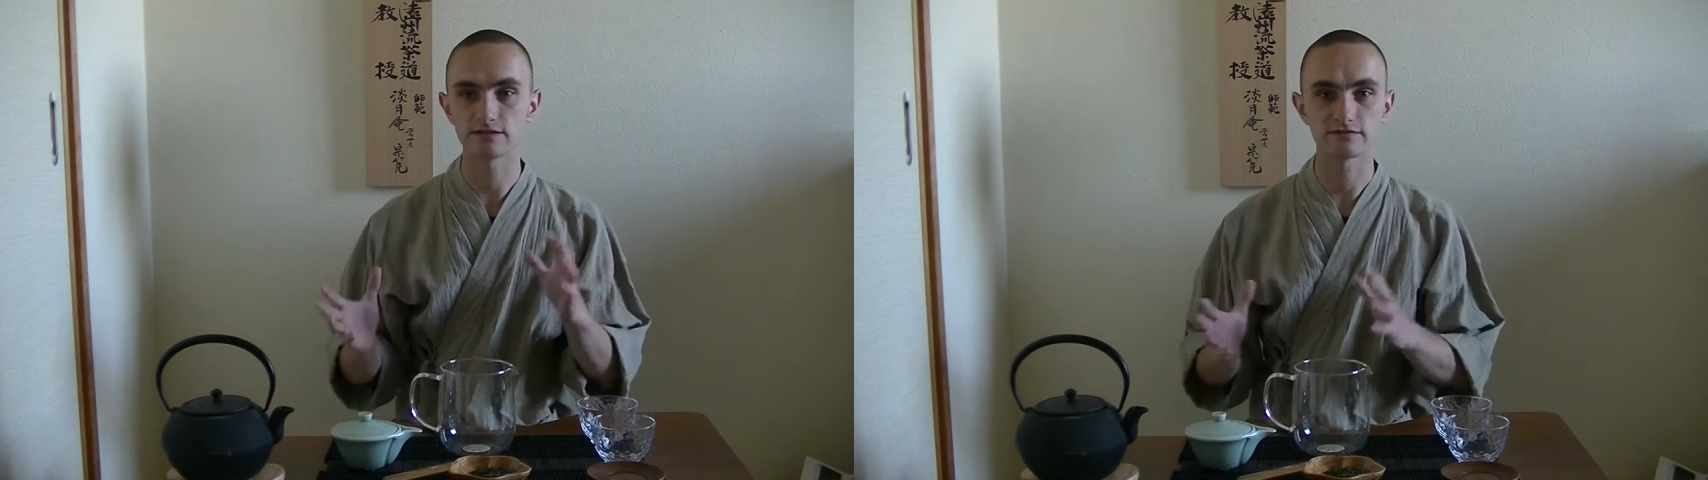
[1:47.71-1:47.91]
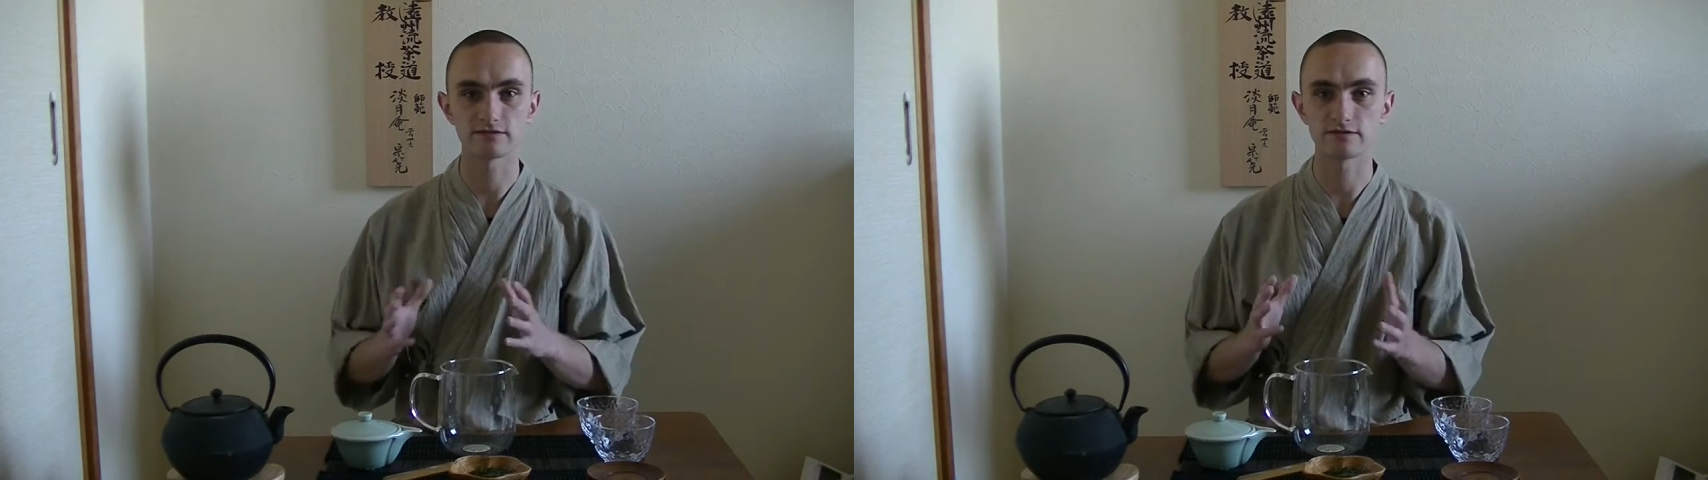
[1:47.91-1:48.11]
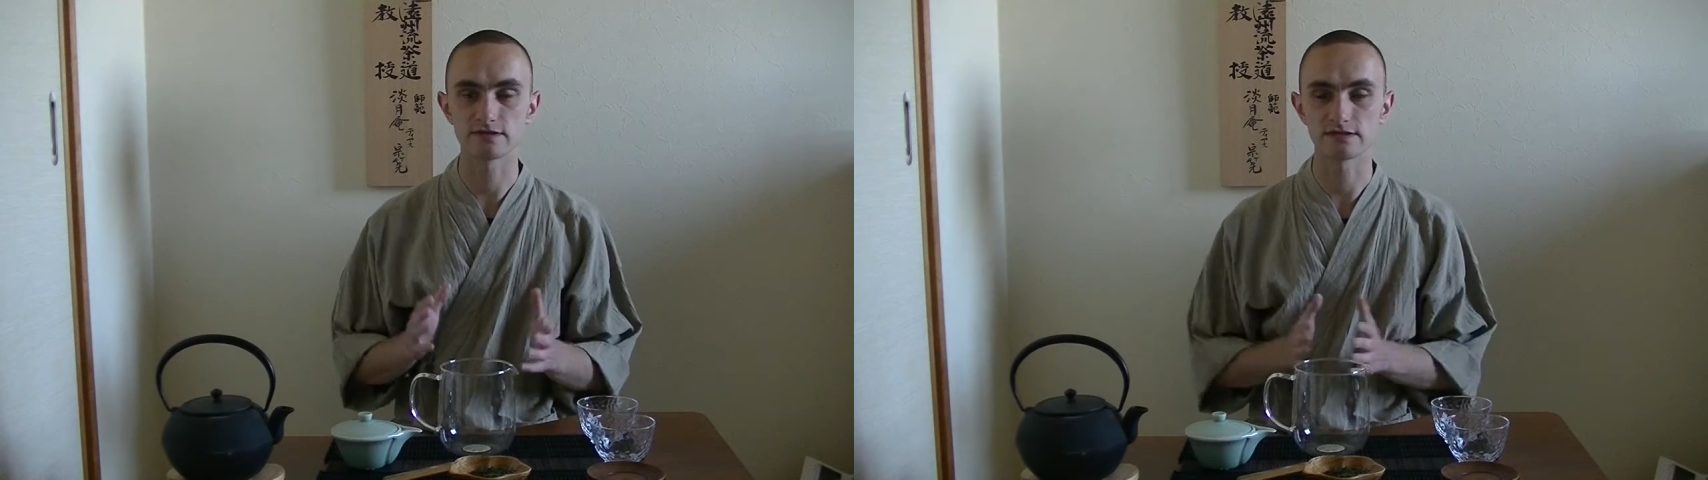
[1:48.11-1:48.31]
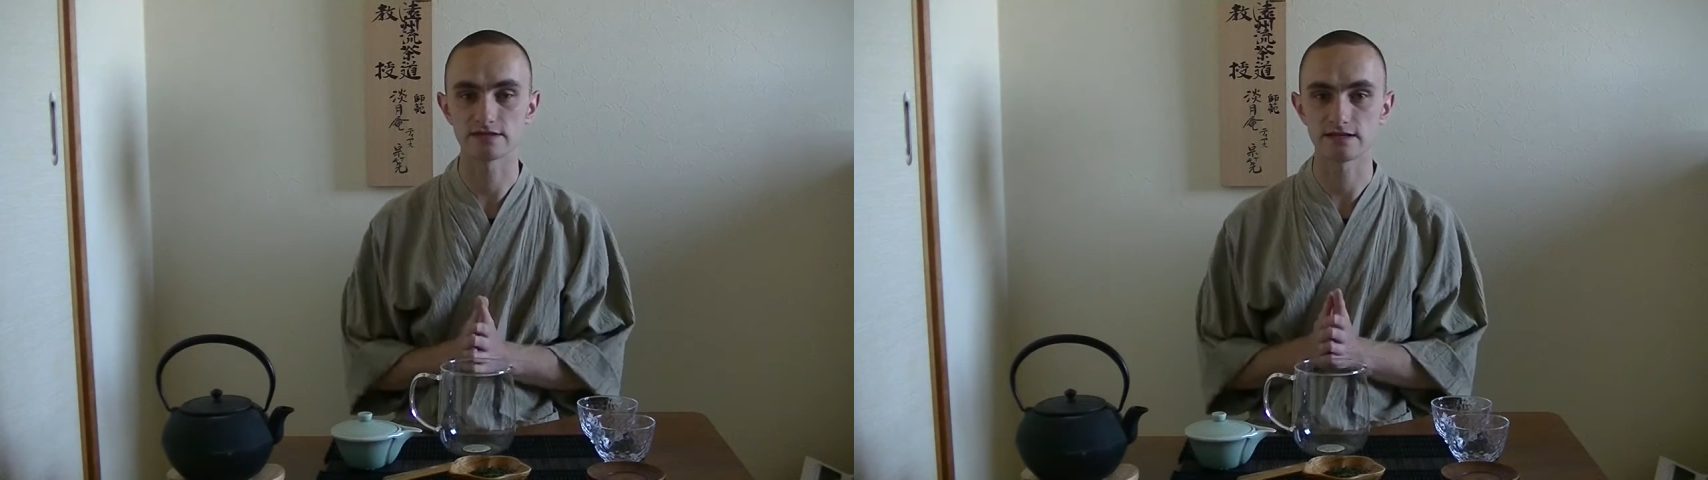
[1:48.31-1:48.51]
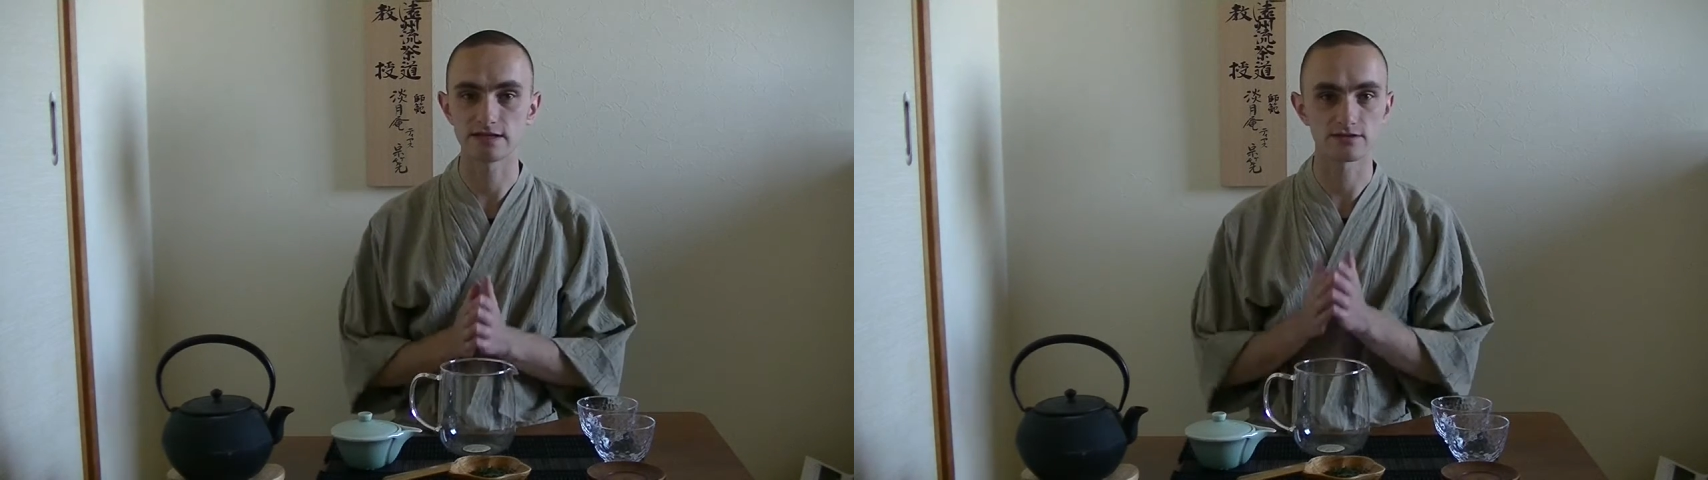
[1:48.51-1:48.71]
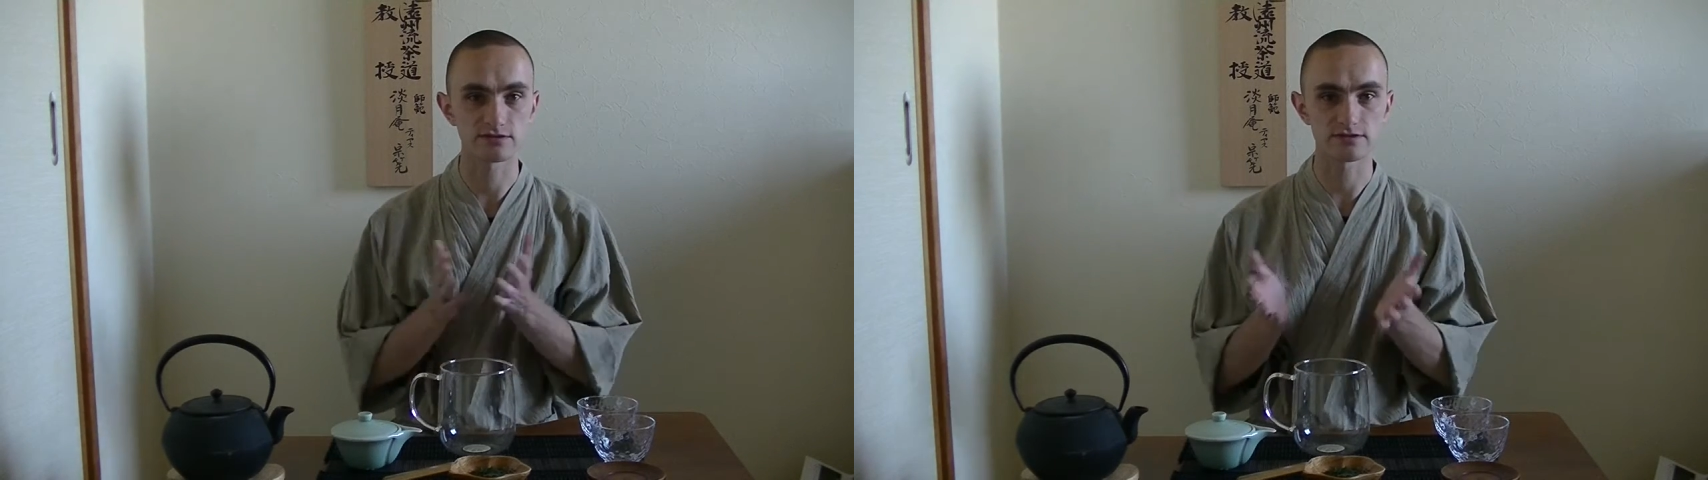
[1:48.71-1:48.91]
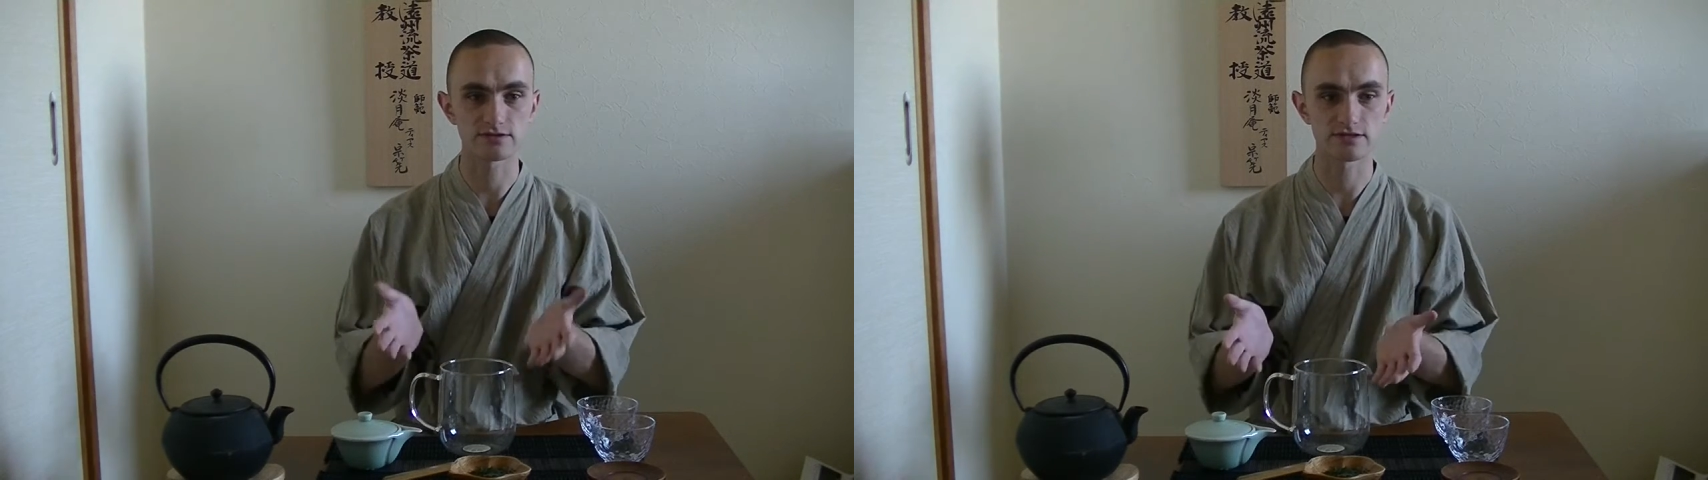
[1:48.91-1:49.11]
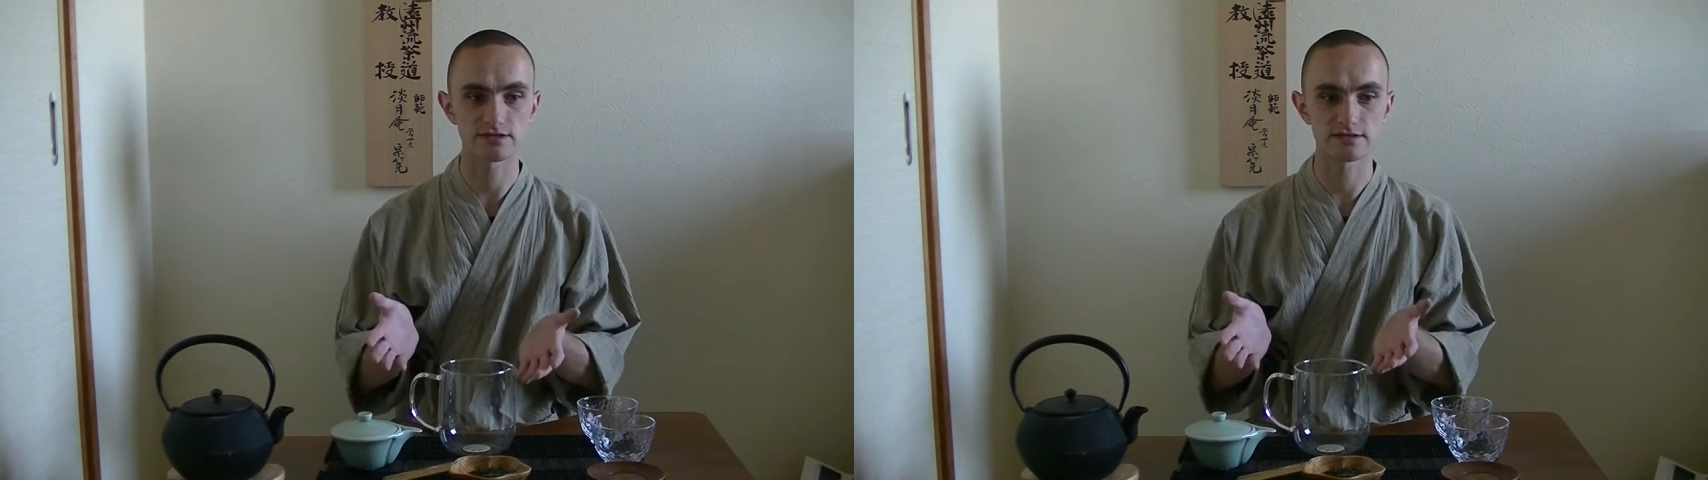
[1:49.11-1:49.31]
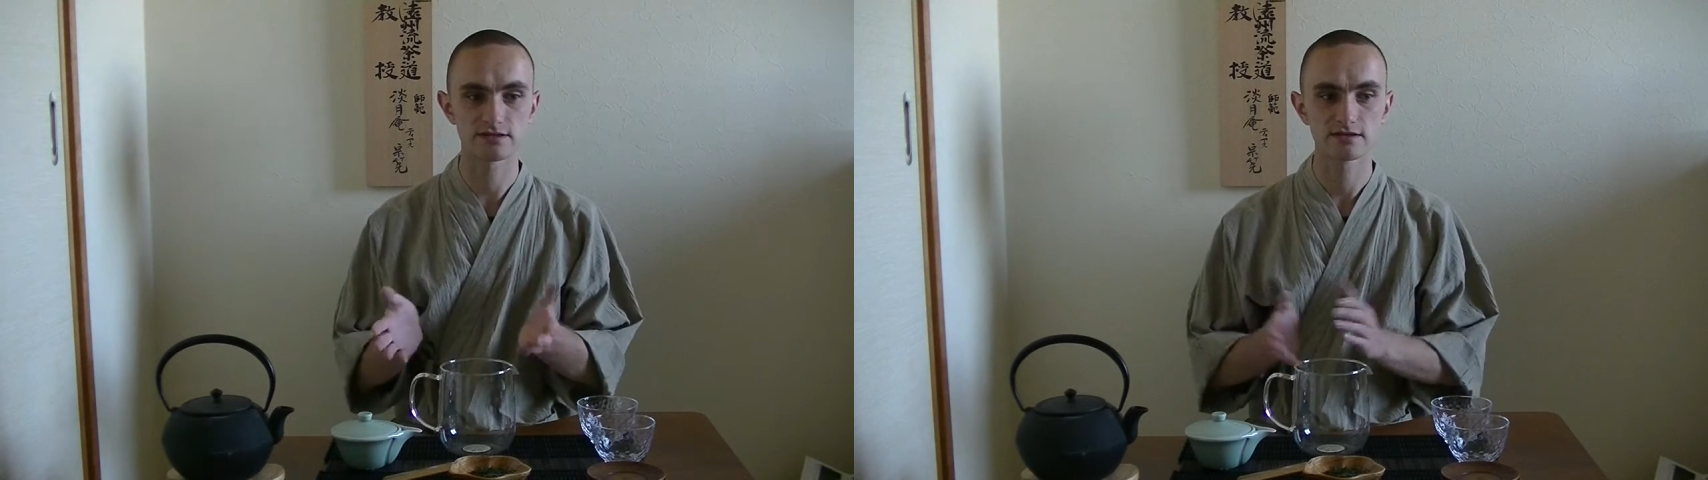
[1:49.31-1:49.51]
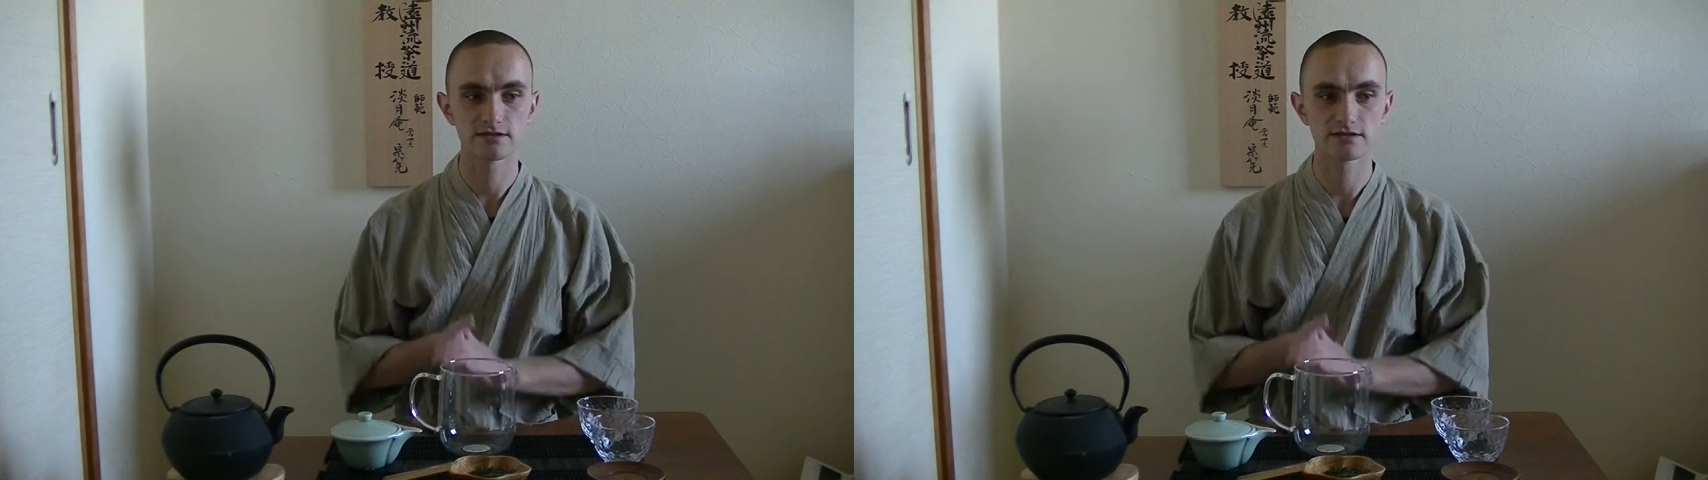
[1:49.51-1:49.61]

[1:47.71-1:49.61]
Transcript: influences, and also there's